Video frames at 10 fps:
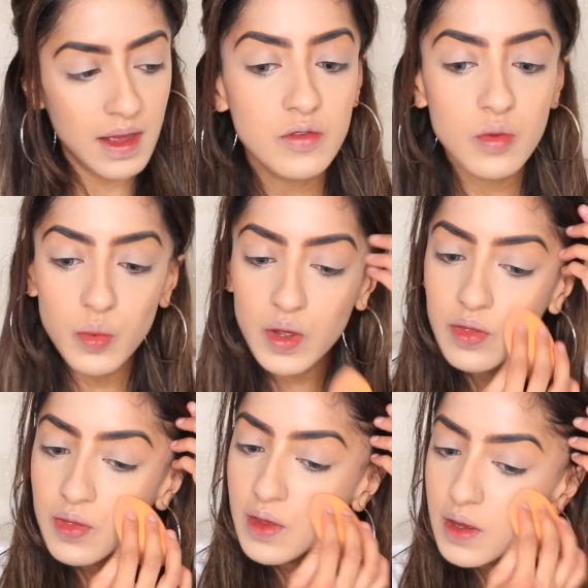So with
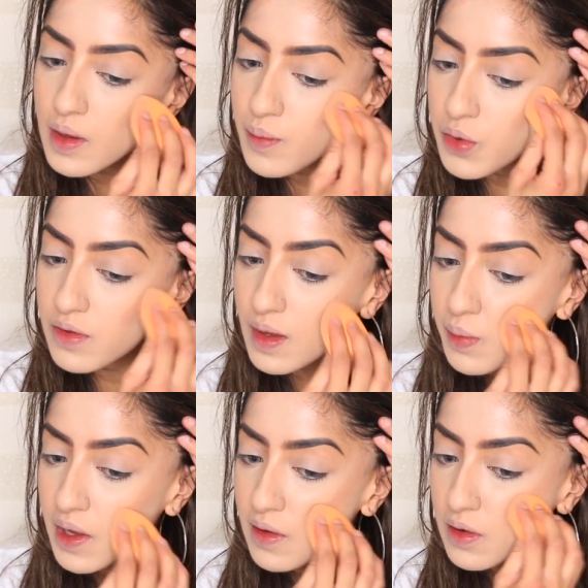the Beauty
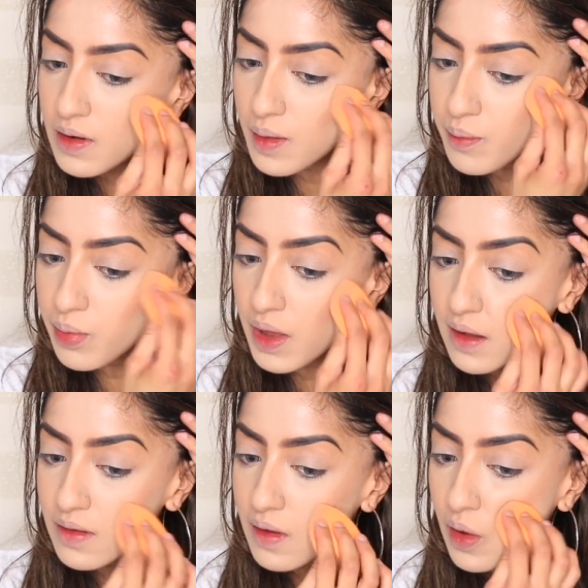Blender, it
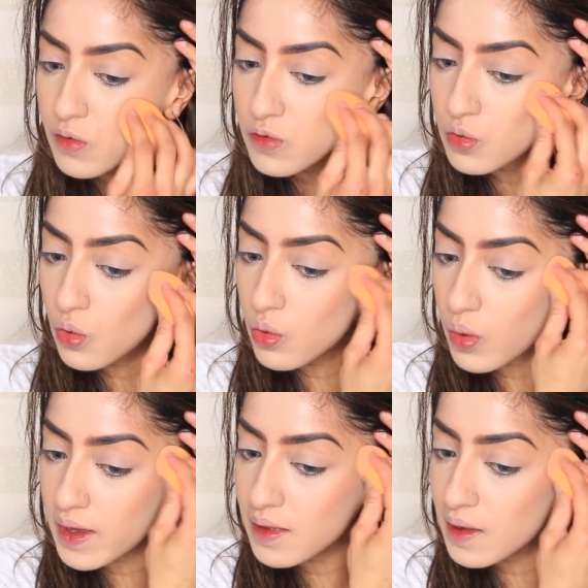blends out so
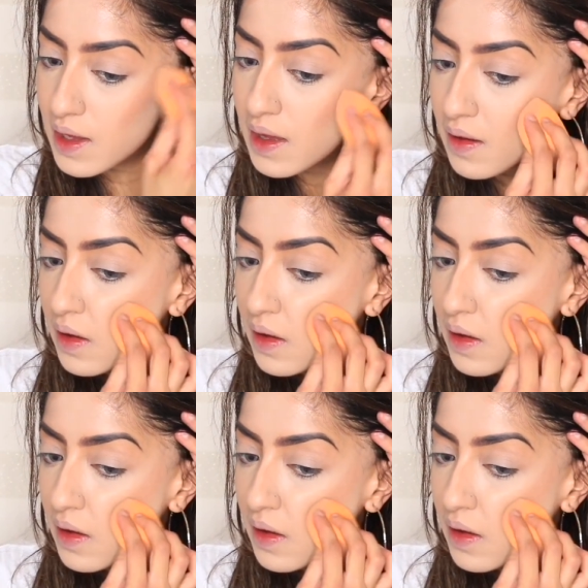quickly